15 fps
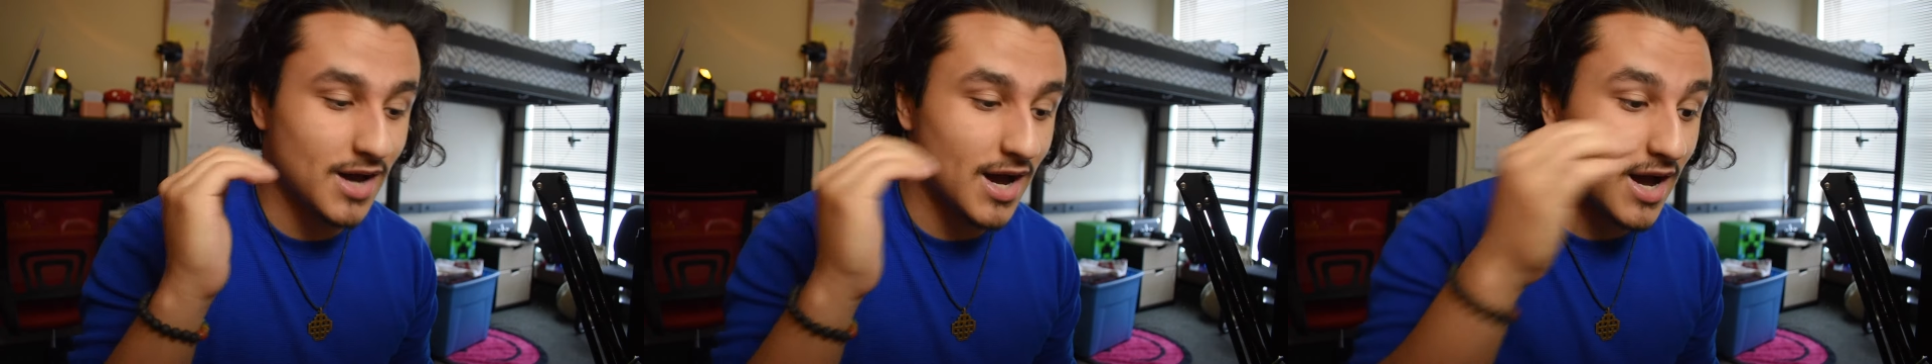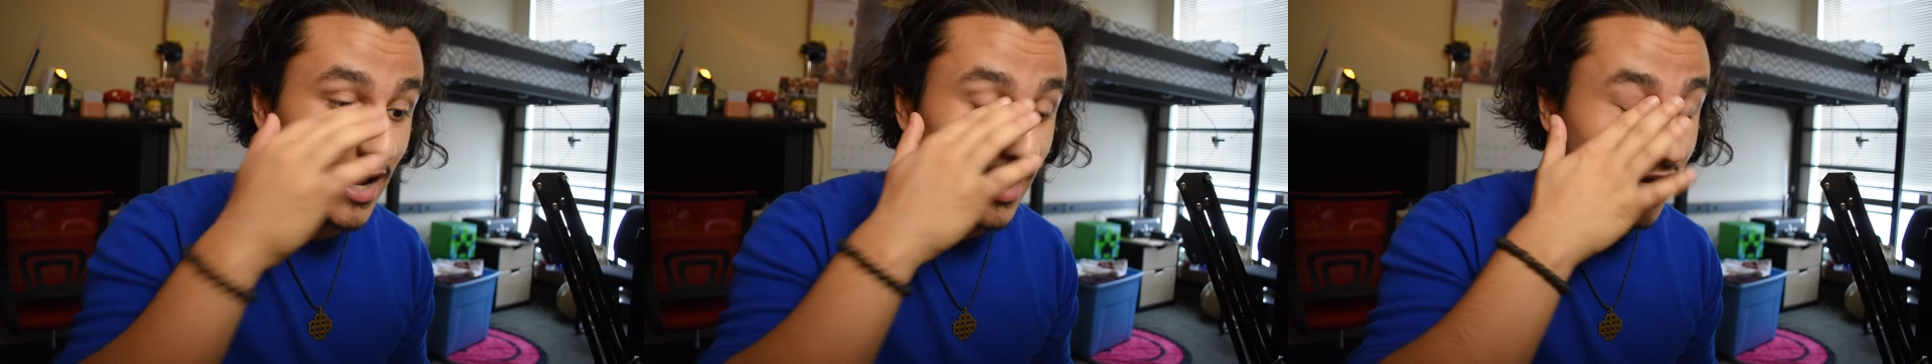
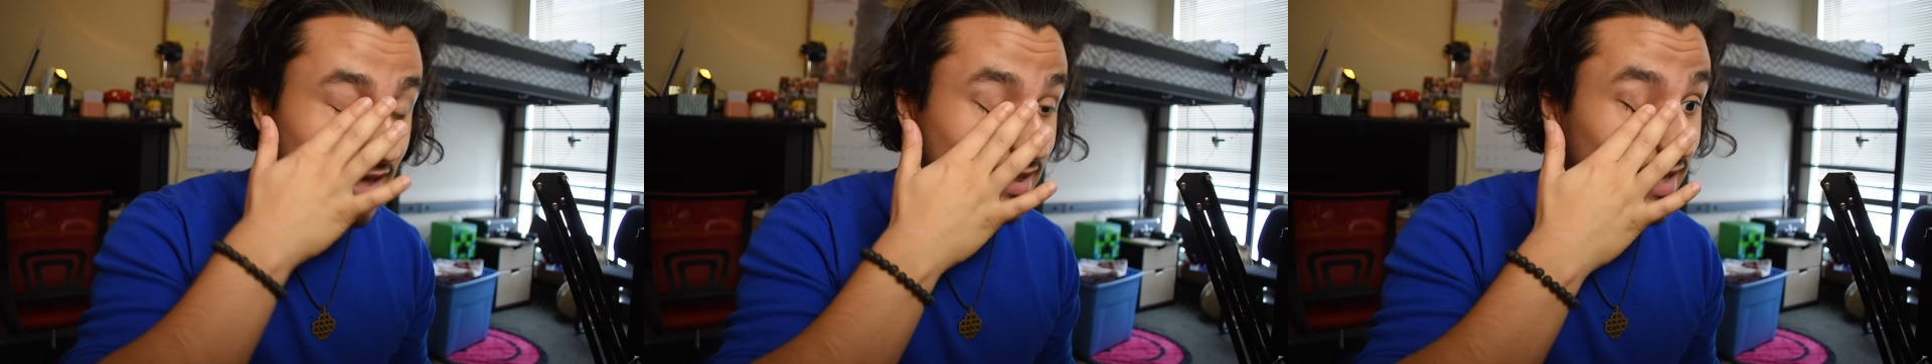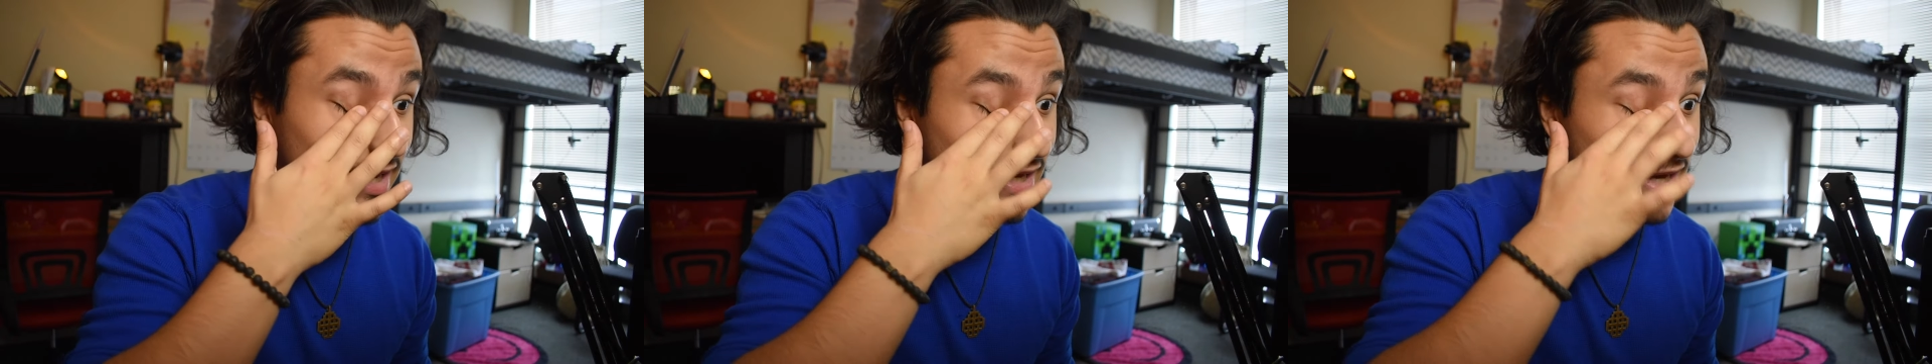I
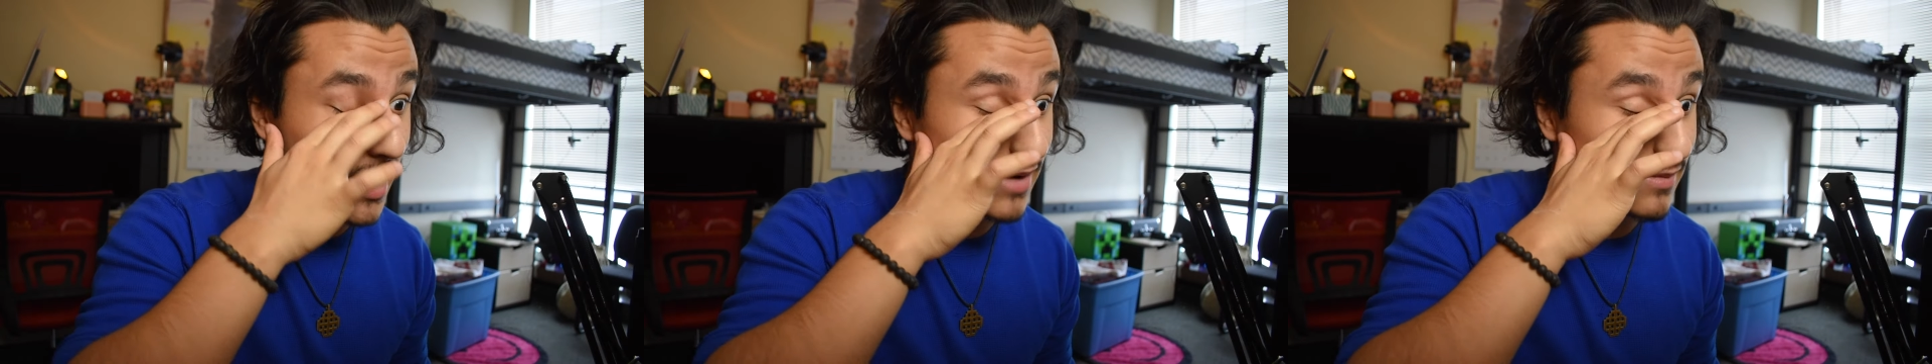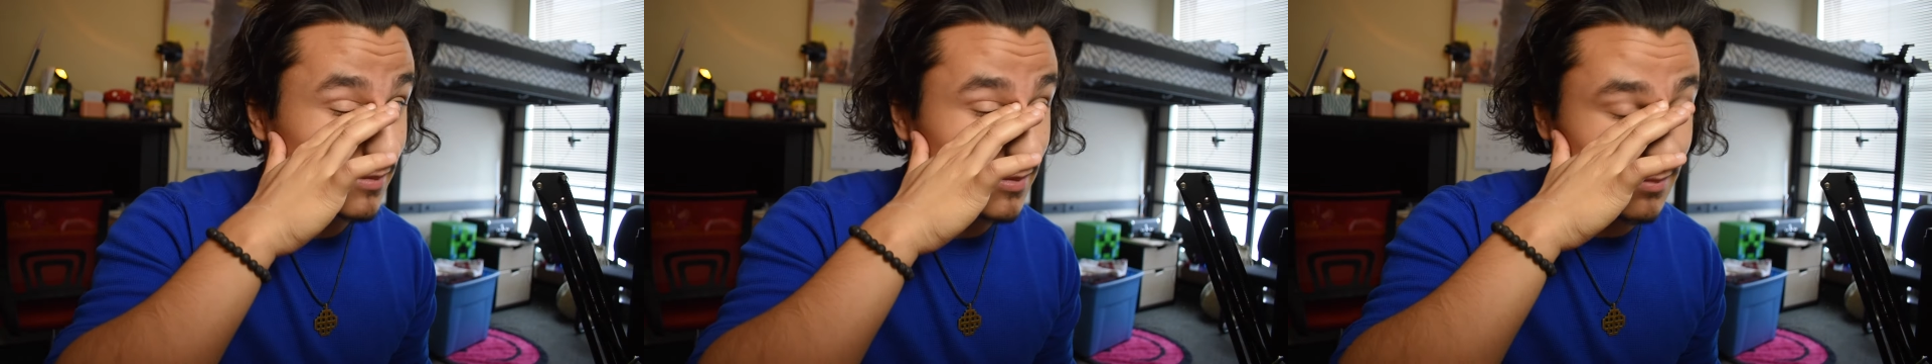like
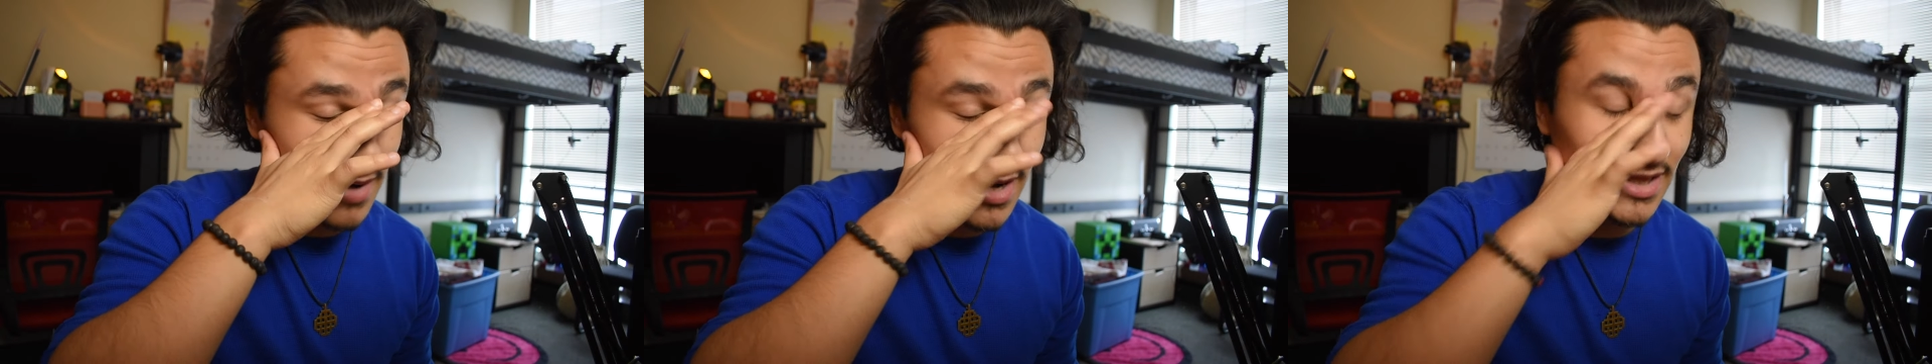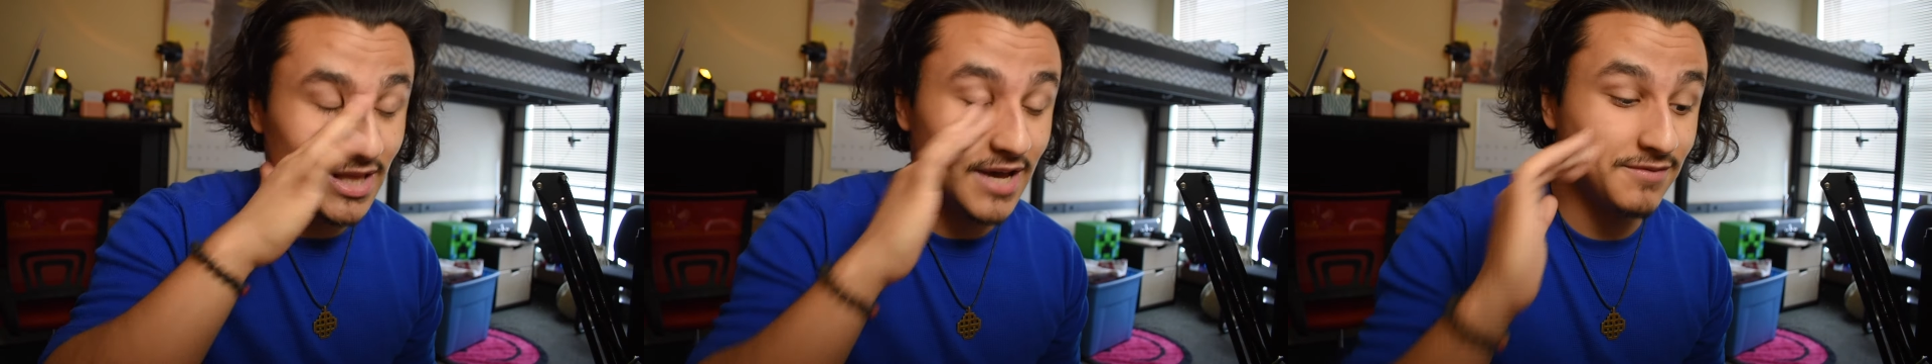
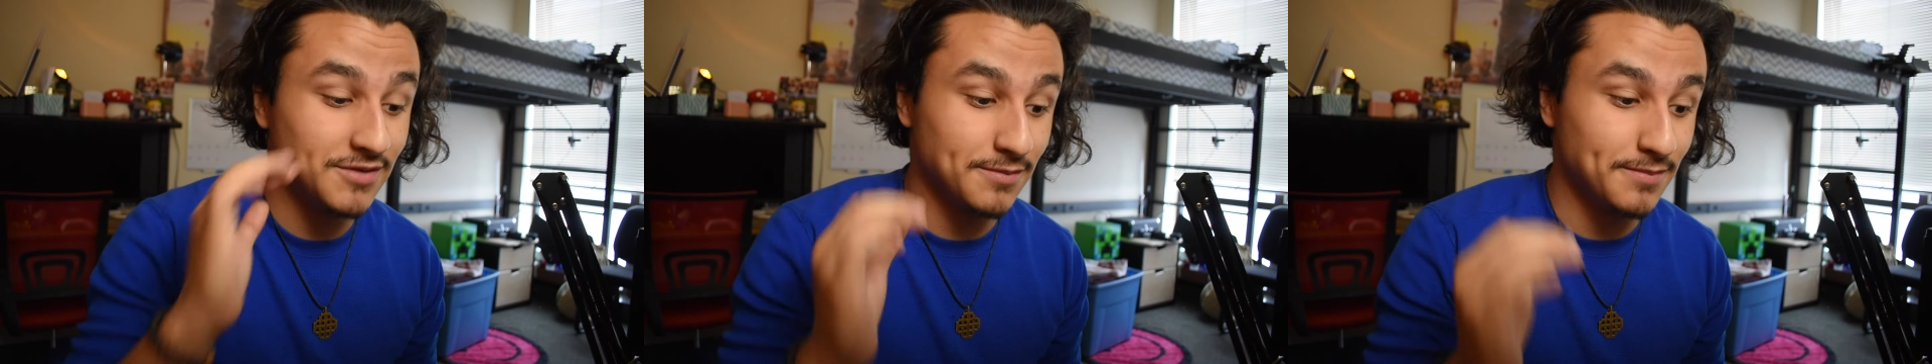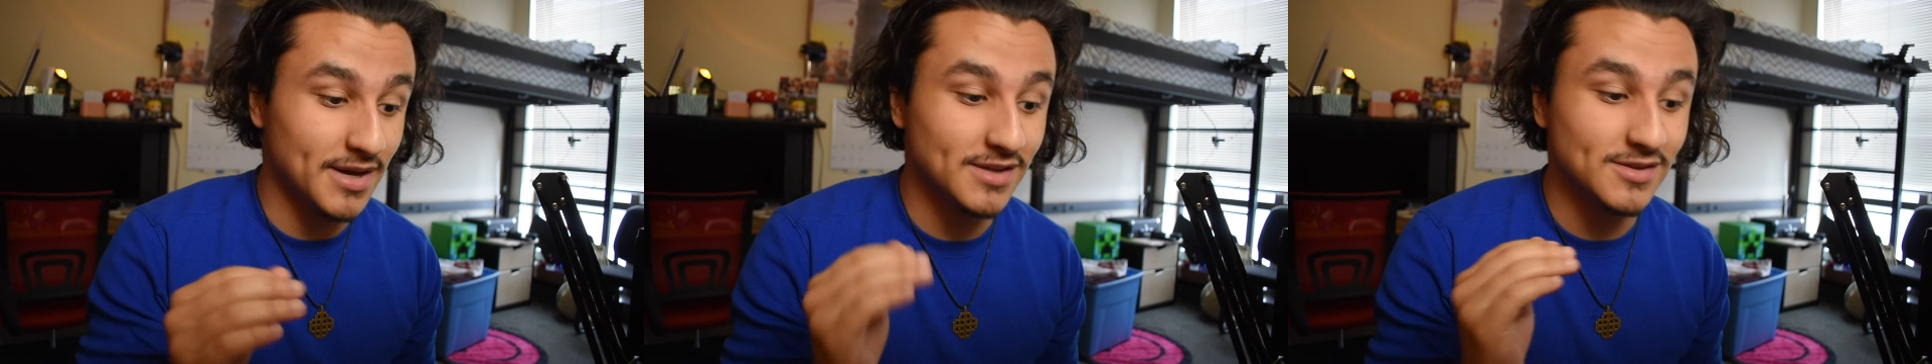my life
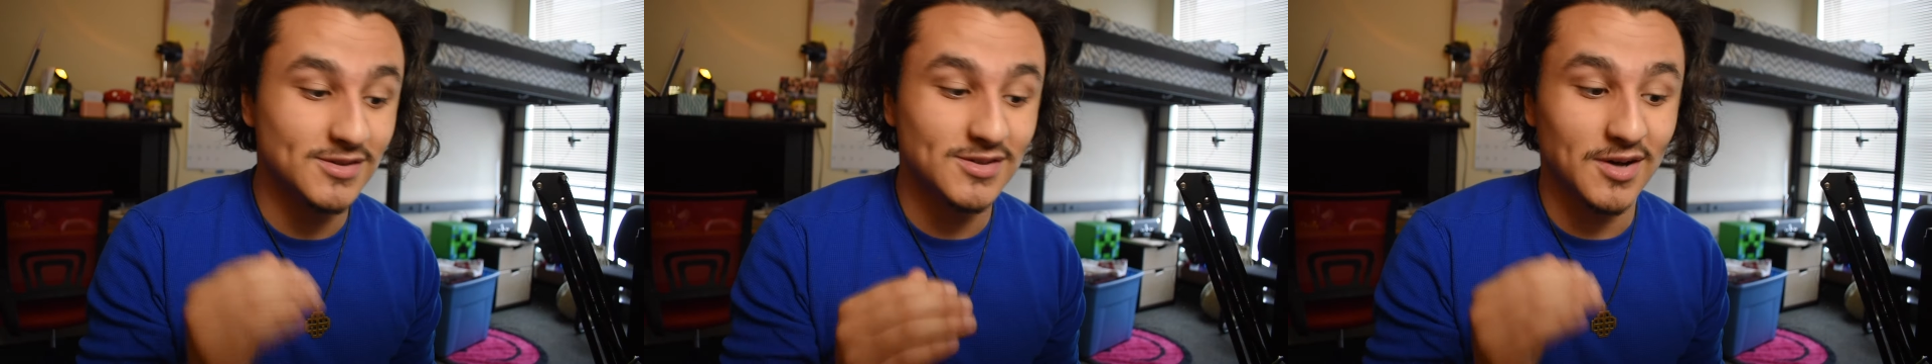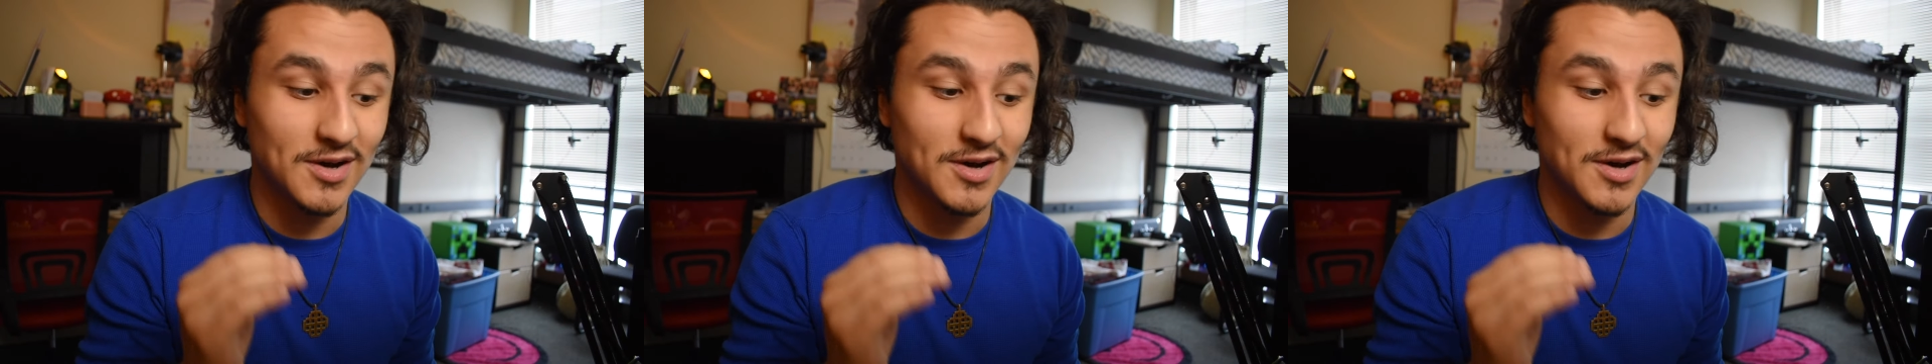depends